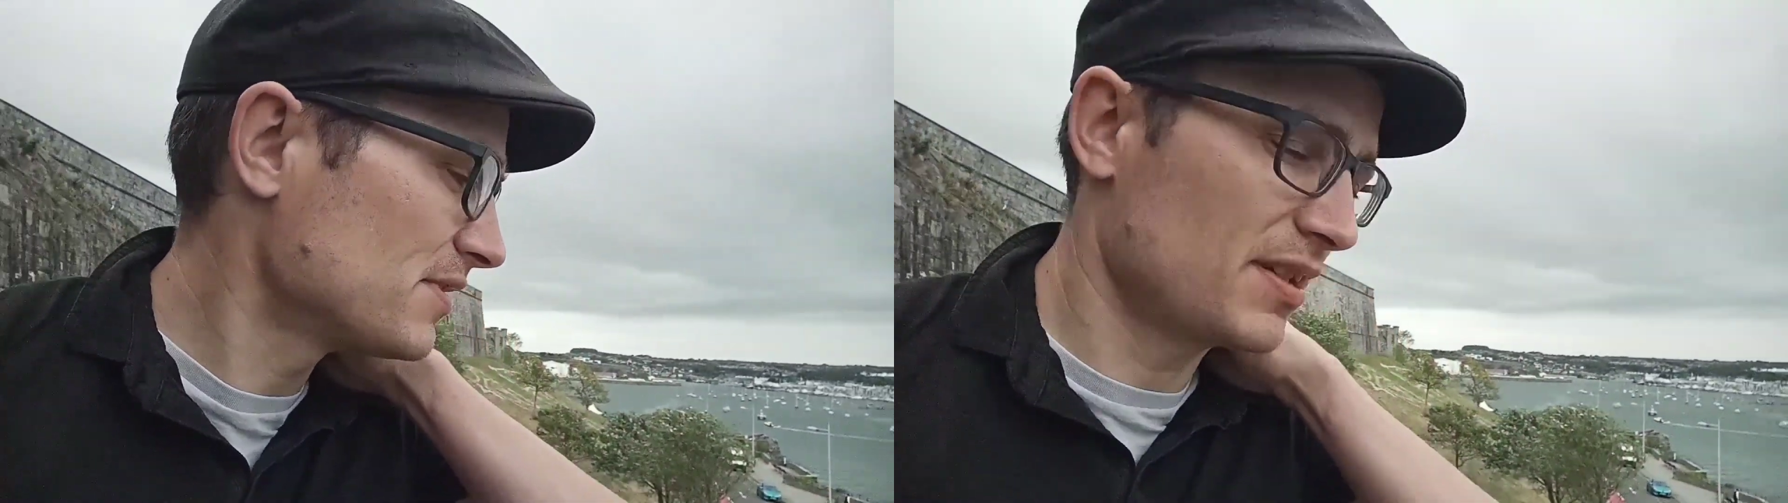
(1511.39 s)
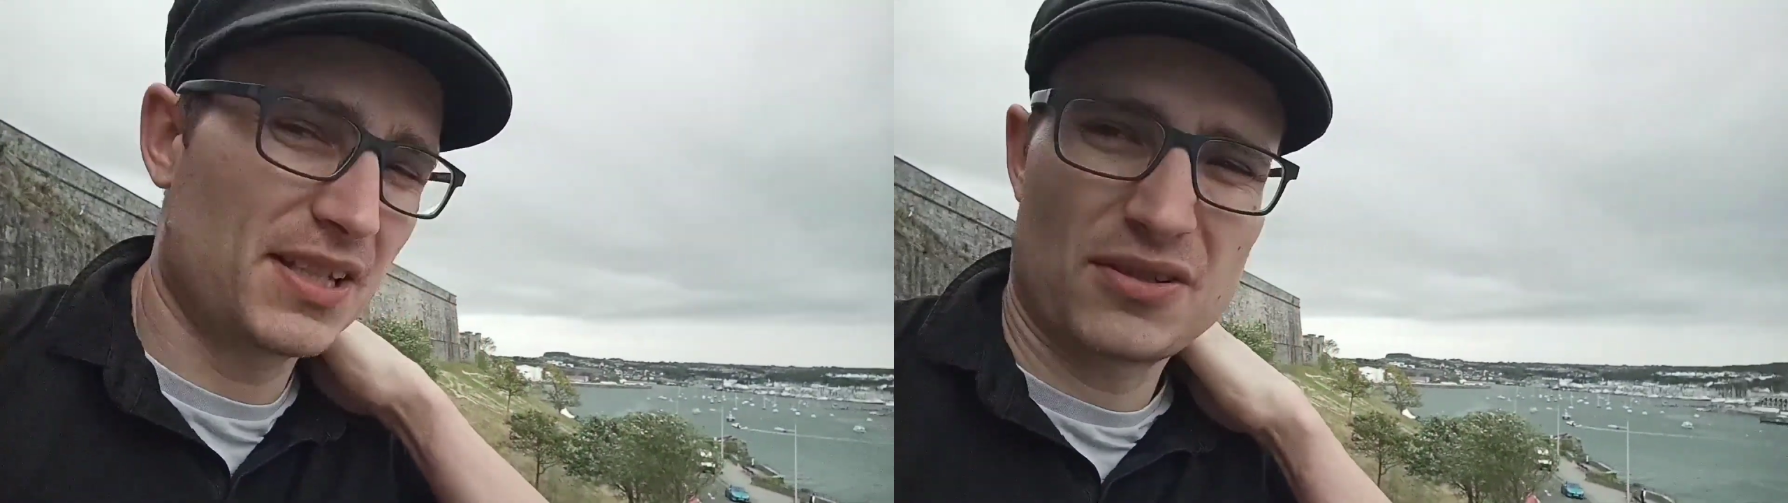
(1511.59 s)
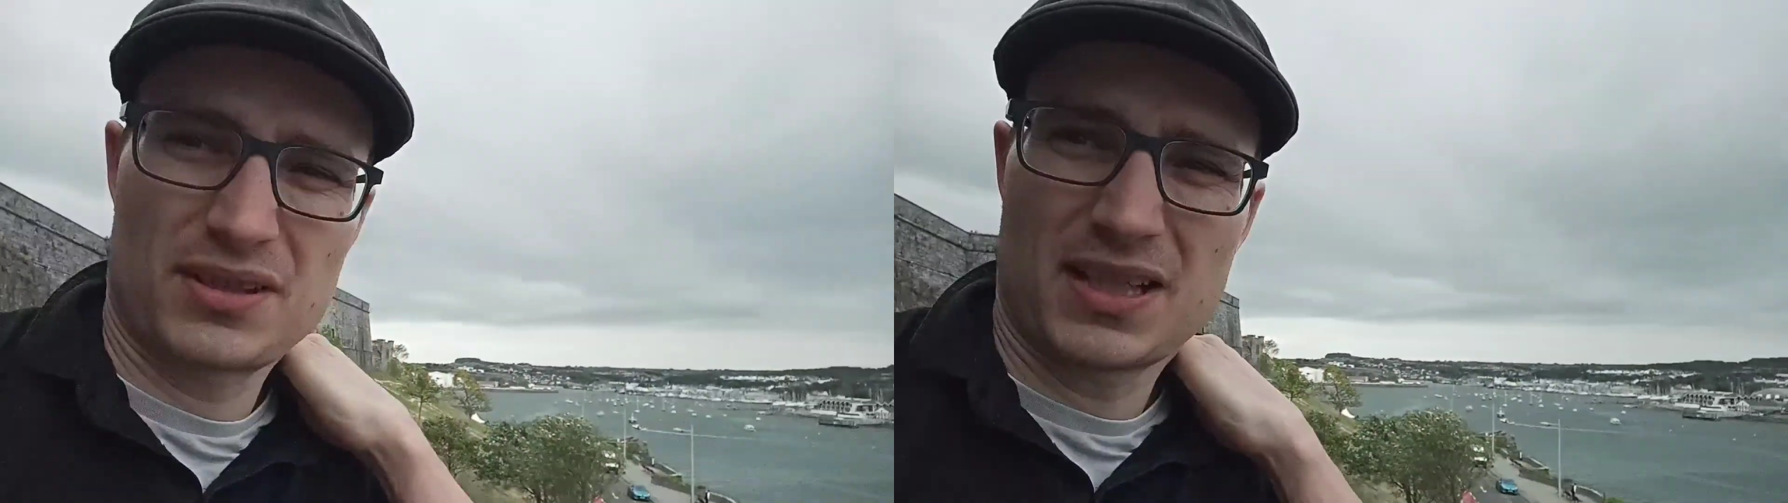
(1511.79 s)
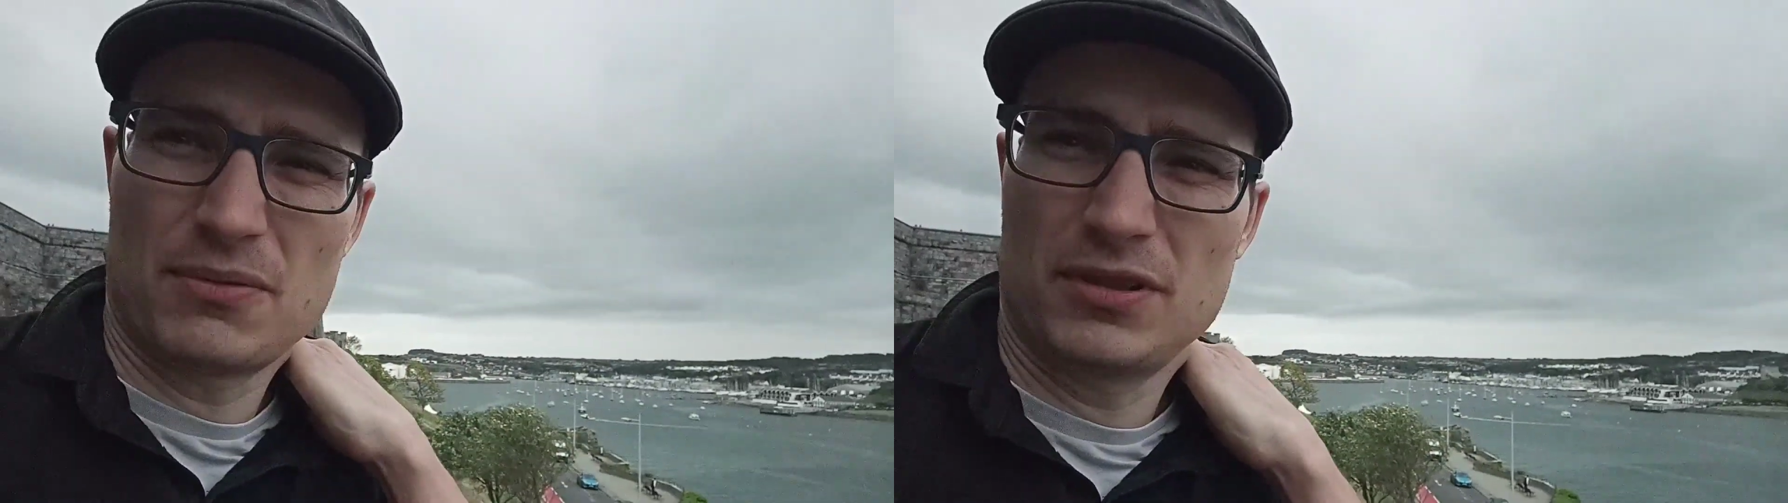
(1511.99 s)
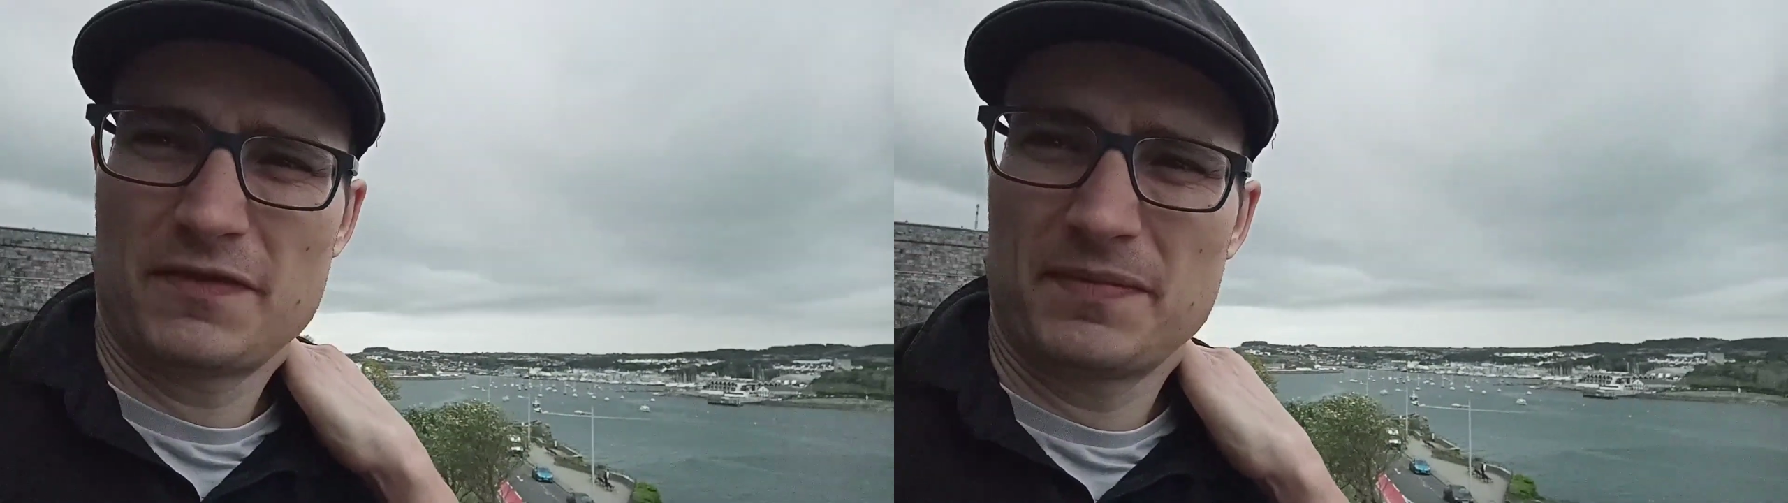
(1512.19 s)
so they took that
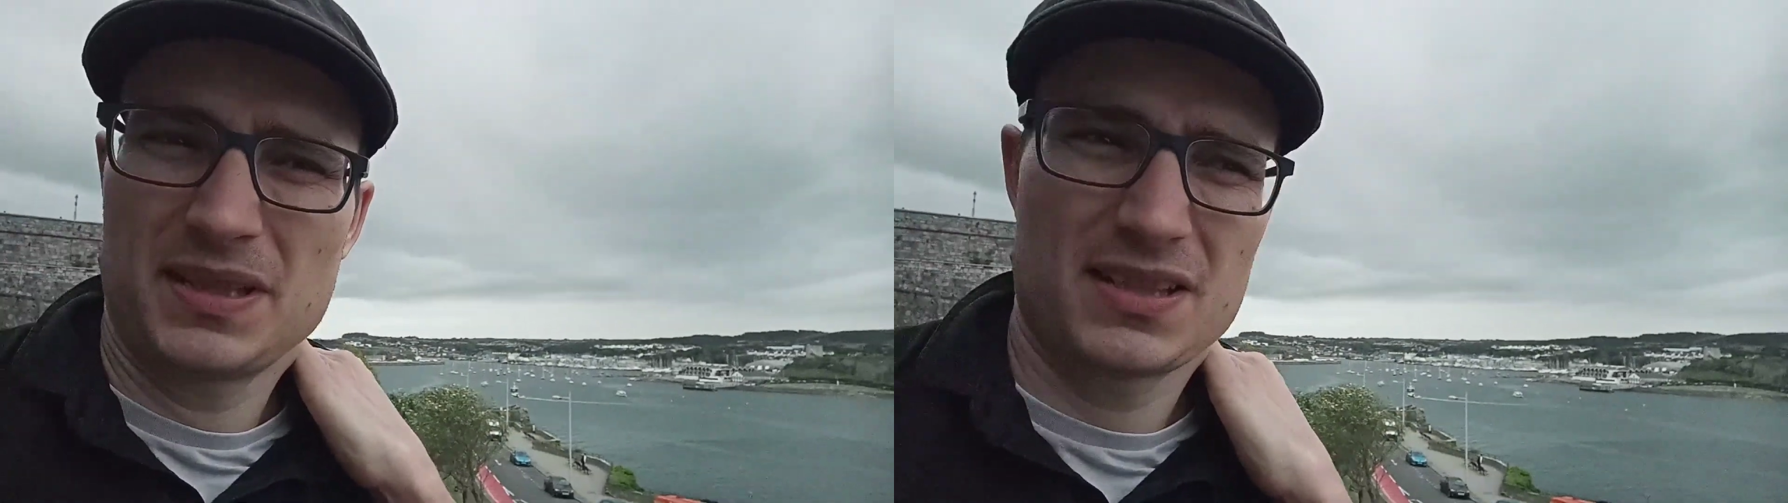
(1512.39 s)
one off me,